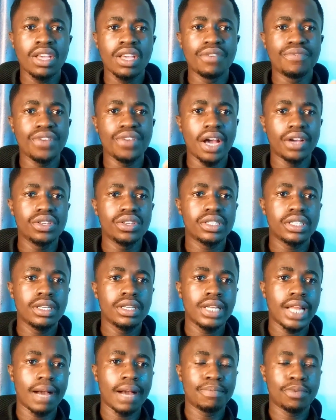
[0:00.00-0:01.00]
If you are
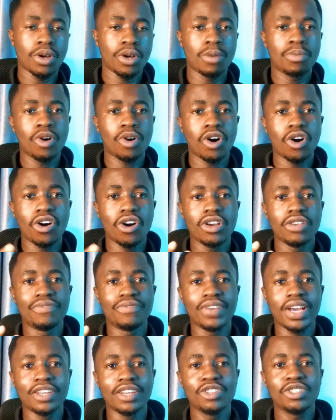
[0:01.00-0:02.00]
using laptop or
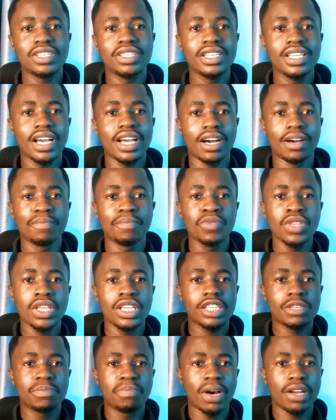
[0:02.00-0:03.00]
if you are using your
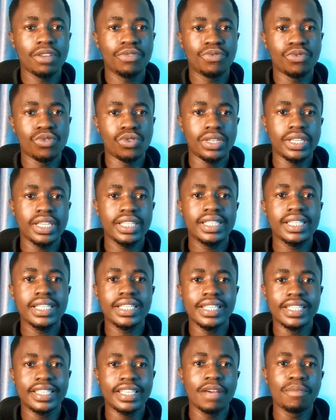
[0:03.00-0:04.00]
smartphone, this
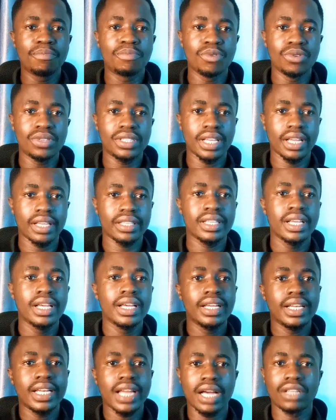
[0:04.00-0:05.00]
is the same process
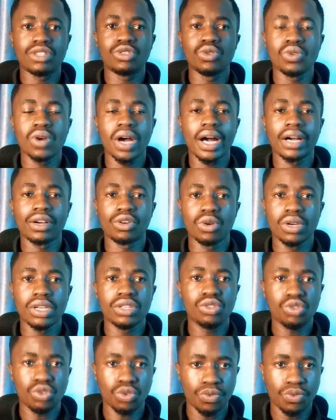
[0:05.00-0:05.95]
that you are going